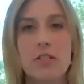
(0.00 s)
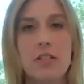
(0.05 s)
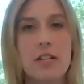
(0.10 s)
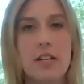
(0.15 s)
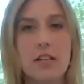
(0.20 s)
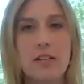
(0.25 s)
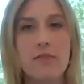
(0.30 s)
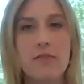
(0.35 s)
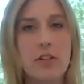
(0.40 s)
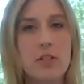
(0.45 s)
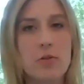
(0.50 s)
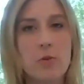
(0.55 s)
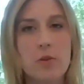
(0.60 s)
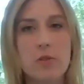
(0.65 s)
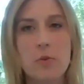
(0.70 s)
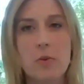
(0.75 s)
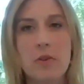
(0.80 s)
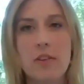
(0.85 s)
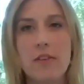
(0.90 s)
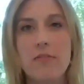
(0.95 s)
to
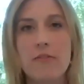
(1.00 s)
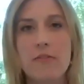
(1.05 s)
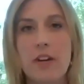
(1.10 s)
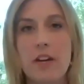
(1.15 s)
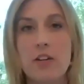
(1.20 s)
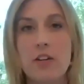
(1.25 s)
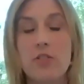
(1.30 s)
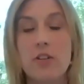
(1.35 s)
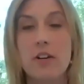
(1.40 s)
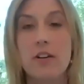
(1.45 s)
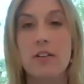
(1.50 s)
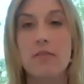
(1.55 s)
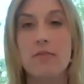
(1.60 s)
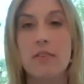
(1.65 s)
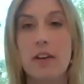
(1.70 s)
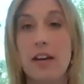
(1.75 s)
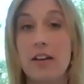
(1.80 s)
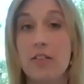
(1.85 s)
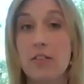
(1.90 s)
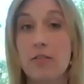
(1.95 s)
individuals with aphasia
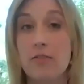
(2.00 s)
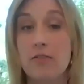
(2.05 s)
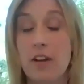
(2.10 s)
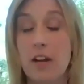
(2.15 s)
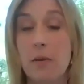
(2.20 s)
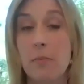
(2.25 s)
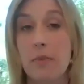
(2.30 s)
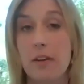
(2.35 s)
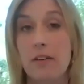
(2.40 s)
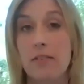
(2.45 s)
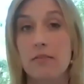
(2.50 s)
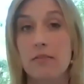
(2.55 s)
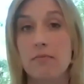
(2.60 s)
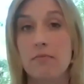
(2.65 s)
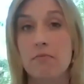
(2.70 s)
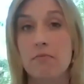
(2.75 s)
and their family?